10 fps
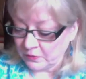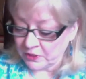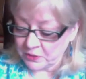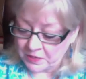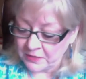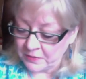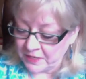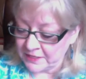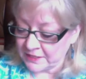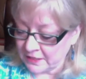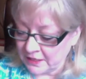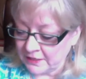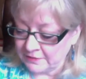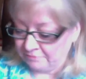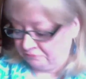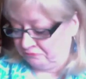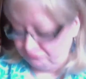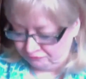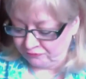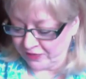Which, by the way, this
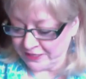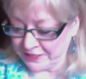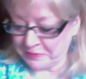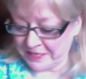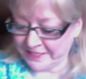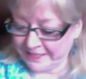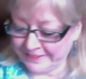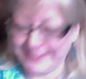just makes sense.